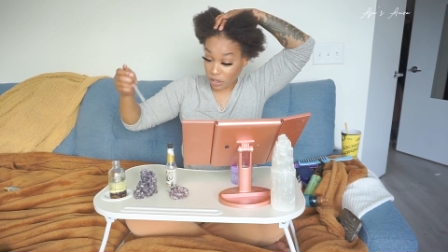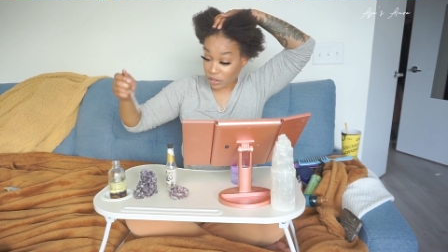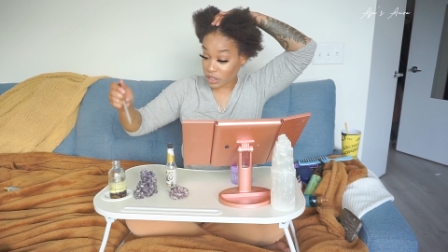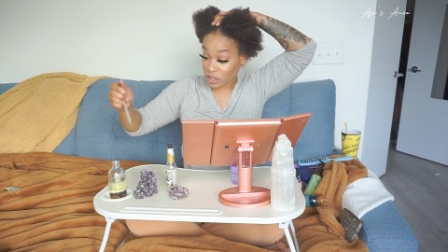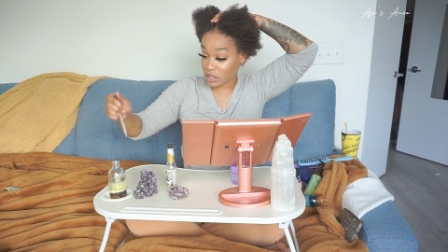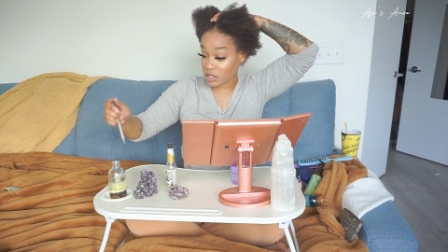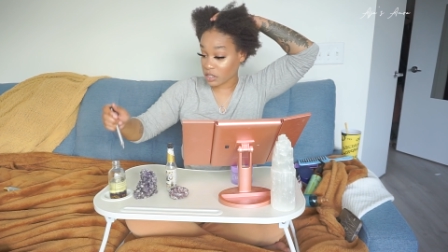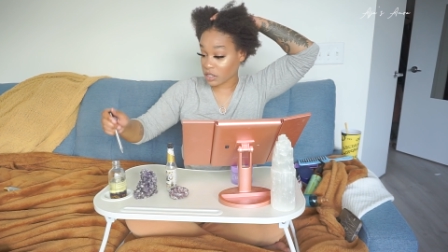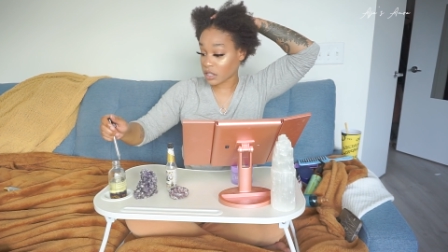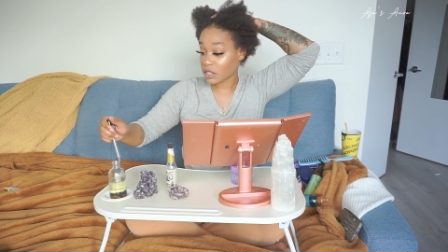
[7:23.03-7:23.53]

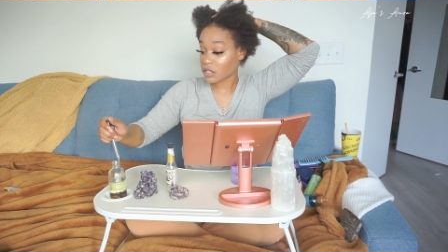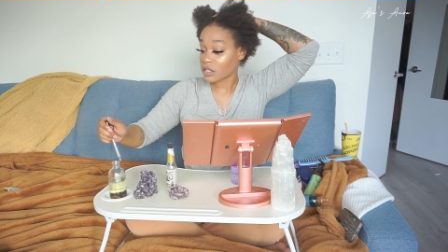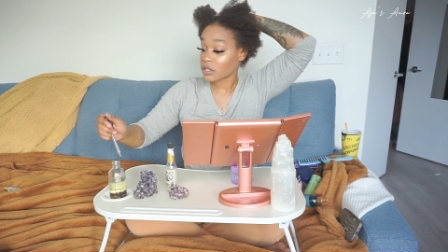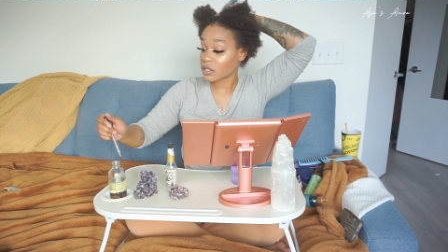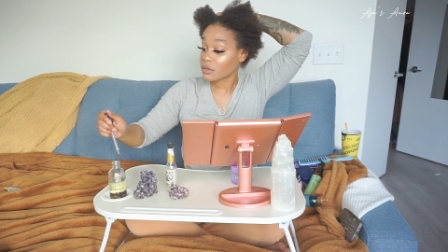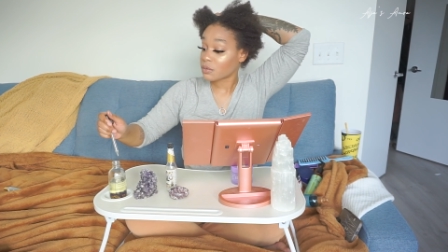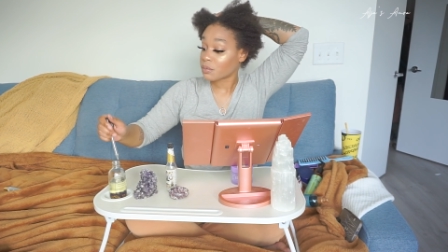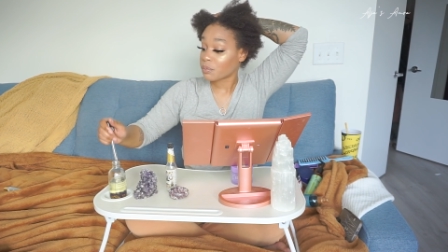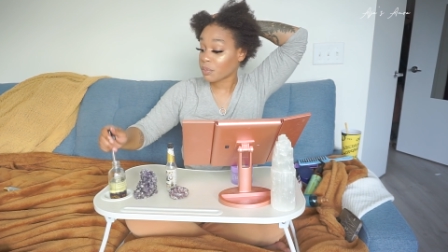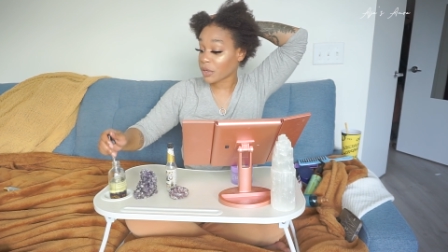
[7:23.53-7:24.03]
This is a
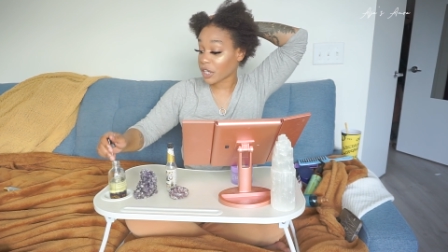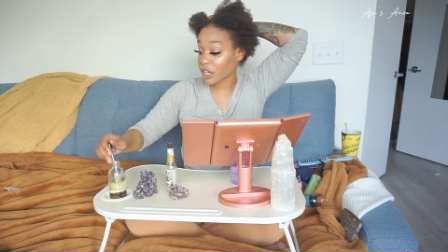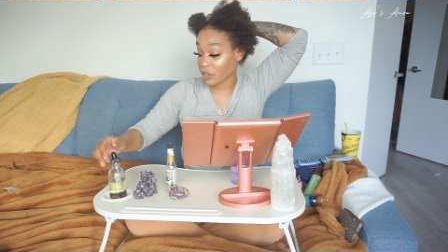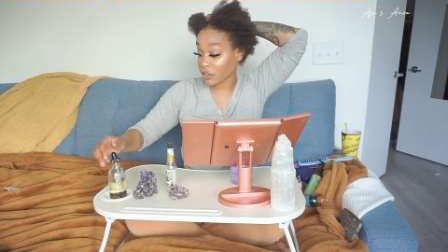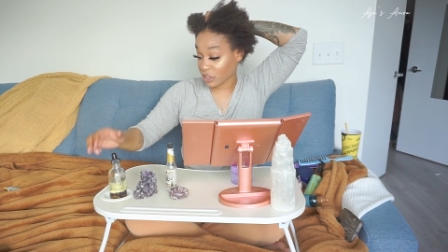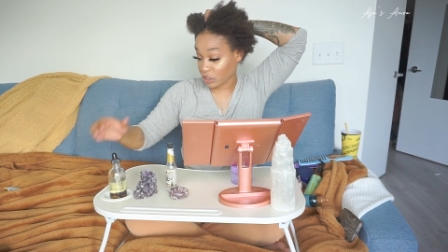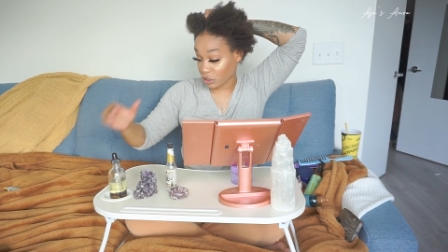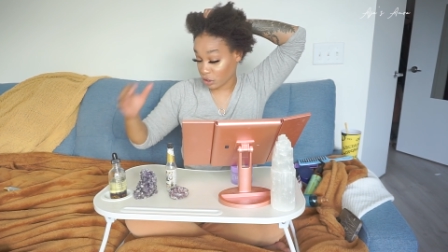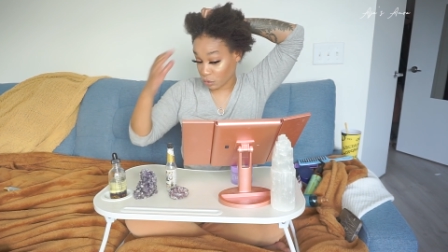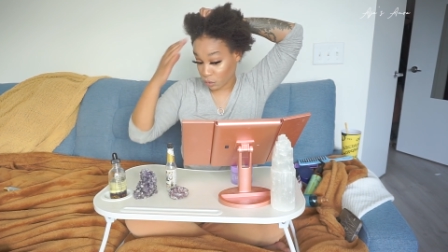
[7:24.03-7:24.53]

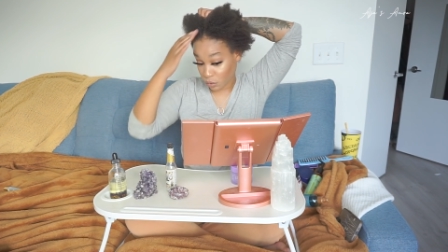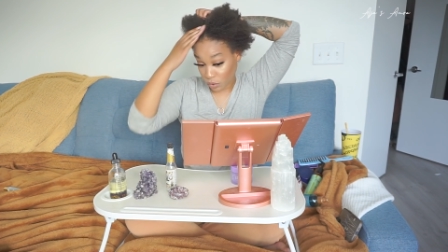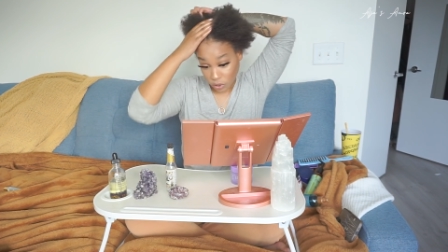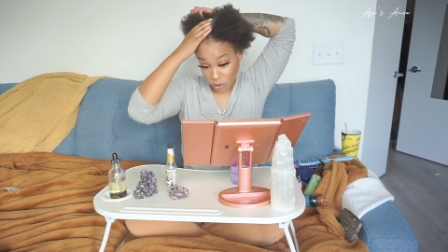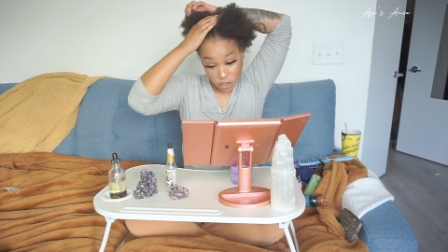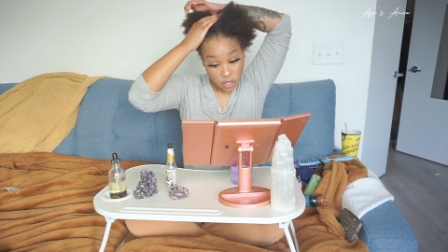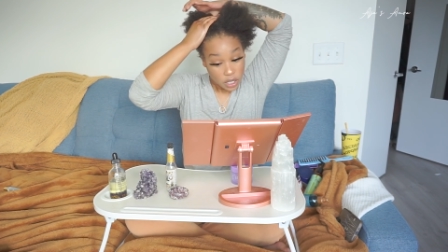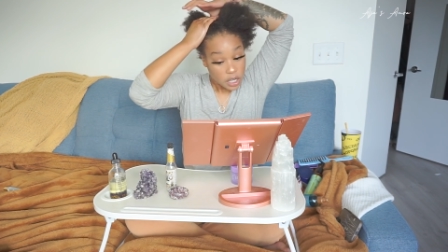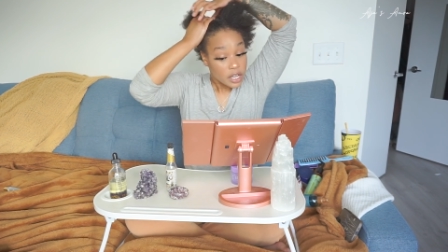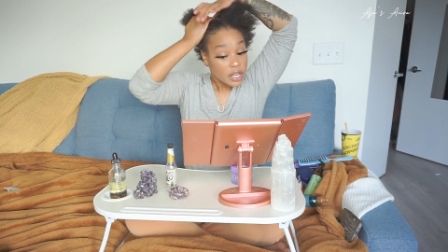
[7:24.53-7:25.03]

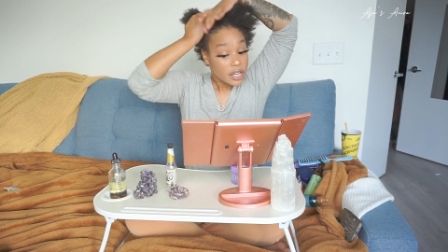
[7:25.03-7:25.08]
spiritual